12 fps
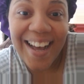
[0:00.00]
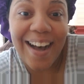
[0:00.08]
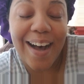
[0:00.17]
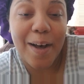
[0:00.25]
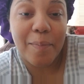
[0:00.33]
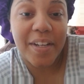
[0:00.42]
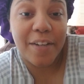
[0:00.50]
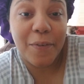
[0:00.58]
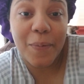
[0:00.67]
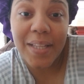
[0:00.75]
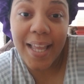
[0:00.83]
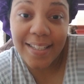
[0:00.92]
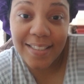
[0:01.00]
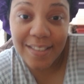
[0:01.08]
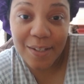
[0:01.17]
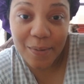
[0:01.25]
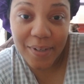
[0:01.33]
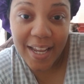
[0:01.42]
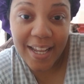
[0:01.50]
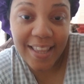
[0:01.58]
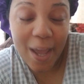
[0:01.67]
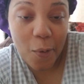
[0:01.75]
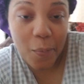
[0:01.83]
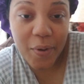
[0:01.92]
And if you would like to donate,
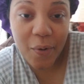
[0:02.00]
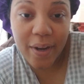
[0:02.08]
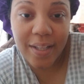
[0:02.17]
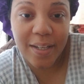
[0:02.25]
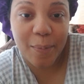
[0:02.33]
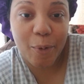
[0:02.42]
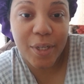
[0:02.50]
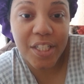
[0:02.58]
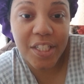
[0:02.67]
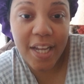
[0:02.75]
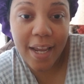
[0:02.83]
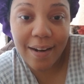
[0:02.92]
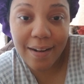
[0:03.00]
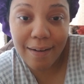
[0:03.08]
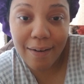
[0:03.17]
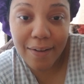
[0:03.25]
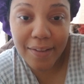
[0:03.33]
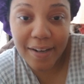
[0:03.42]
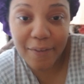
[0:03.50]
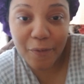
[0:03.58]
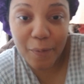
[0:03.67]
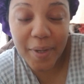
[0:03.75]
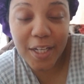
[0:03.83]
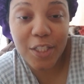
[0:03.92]
that would be greatly appreciated. All that
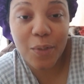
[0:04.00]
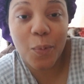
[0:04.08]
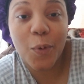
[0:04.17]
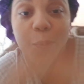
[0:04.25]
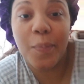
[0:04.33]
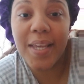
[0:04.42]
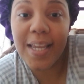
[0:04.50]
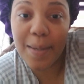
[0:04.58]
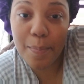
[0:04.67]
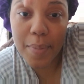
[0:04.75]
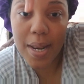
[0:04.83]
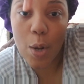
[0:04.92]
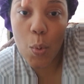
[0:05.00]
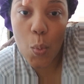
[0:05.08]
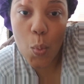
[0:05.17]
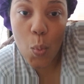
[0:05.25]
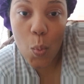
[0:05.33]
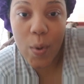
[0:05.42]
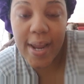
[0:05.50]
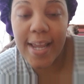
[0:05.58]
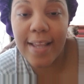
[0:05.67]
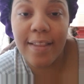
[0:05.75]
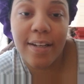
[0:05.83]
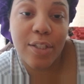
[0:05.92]
information will be below
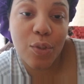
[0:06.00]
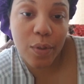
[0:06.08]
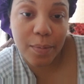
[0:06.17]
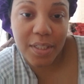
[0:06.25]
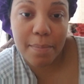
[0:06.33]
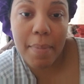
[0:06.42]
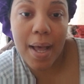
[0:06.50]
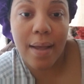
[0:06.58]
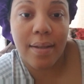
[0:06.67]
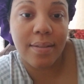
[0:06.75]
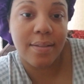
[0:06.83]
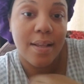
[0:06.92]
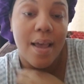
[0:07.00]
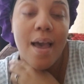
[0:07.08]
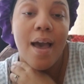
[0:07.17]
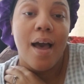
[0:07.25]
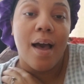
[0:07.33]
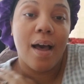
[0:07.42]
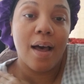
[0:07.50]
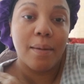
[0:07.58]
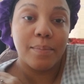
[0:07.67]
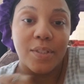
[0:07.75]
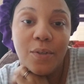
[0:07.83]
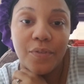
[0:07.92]
in the description box.
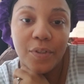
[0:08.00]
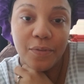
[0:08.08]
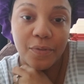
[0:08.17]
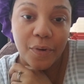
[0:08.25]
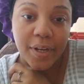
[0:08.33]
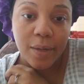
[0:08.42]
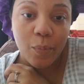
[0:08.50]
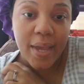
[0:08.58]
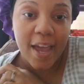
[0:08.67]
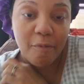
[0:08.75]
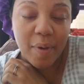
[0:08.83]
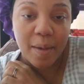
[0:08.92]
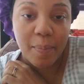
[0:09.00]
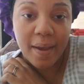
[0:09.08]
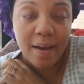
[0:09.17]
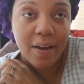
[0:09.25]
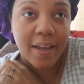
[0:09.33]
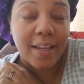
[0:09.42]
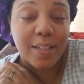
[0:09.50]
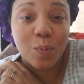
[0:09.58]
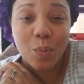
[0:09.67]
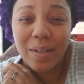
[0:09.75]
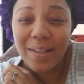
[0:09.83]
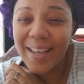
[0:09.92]
So feel free. We have PayPal as
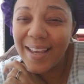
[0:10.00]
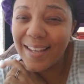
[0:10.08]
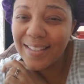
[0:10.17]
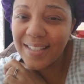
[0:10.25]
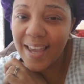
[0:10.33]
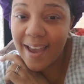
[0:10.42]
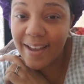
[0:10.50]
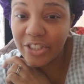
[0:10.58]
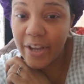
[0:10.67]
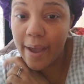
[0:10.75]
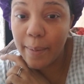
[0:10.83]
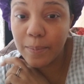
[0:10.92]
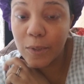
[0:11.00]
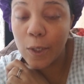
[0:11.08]
well as Cashapp.